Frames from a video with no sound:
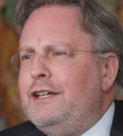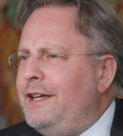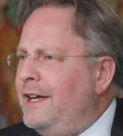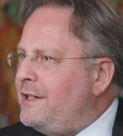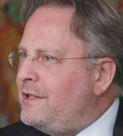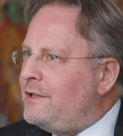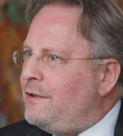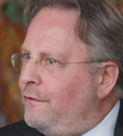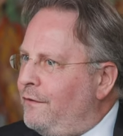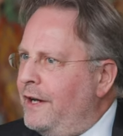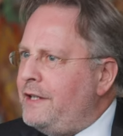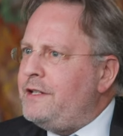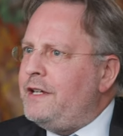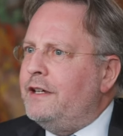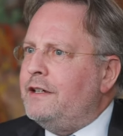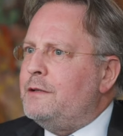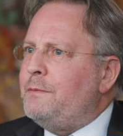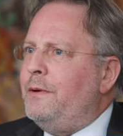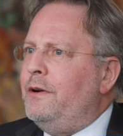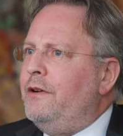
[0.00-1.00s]
yes,
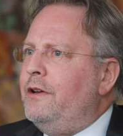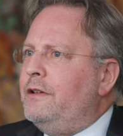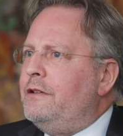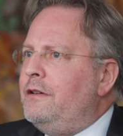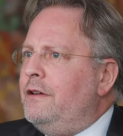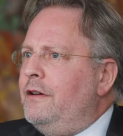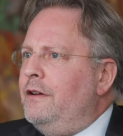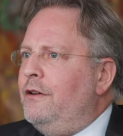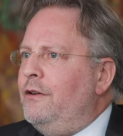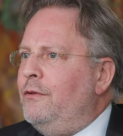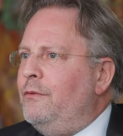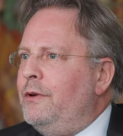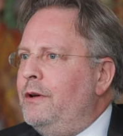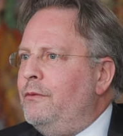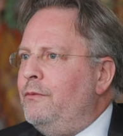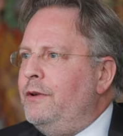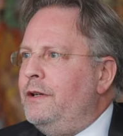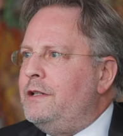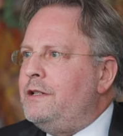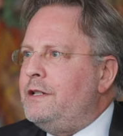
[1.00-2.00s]
fighting spirit, you know,
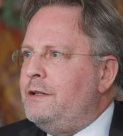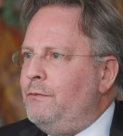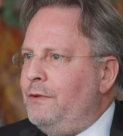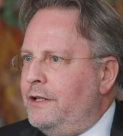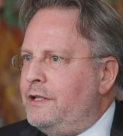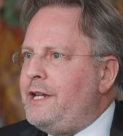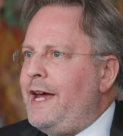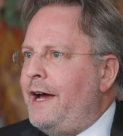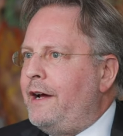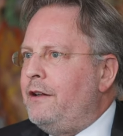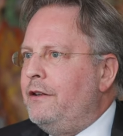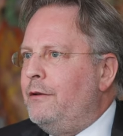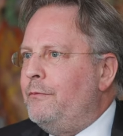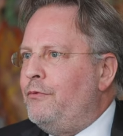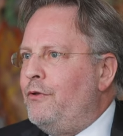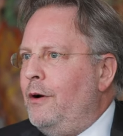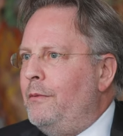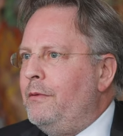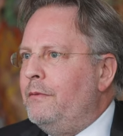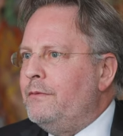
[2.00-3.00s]
we tackle the
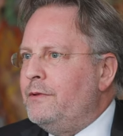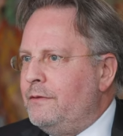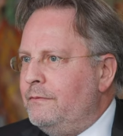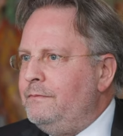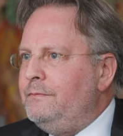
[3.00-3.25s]
problems.